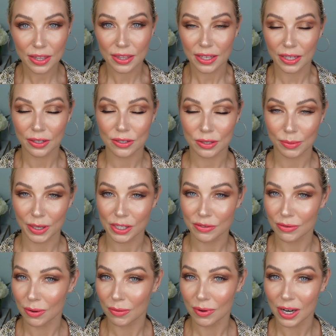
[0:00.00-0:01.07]
Thank you so much
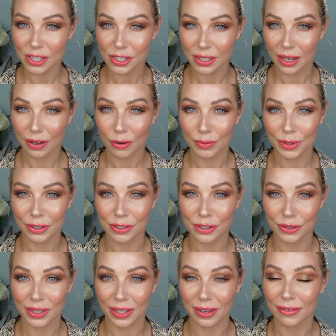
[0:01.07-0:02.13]
for watching. I hope you
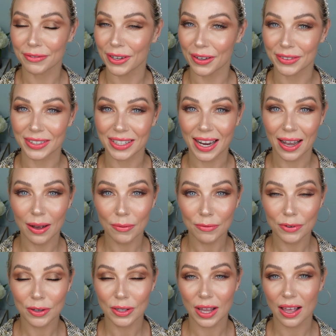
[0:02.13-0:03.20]
enjoyed it and found it
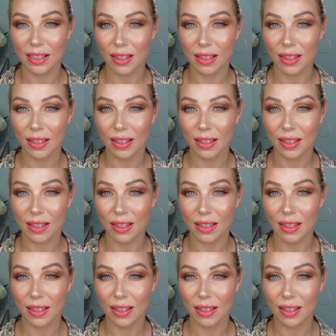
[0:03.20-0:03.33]
helpful.